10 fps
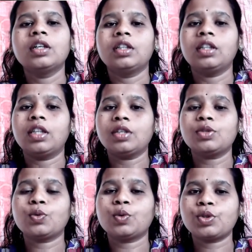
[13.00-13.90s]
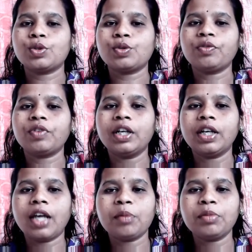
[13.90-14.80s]
the sources of
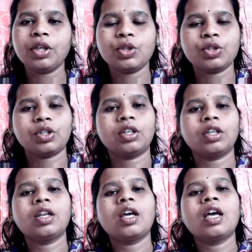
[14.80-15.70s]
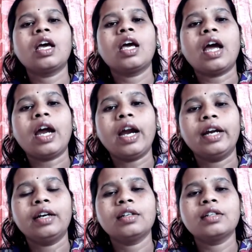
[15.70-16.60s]
contamination and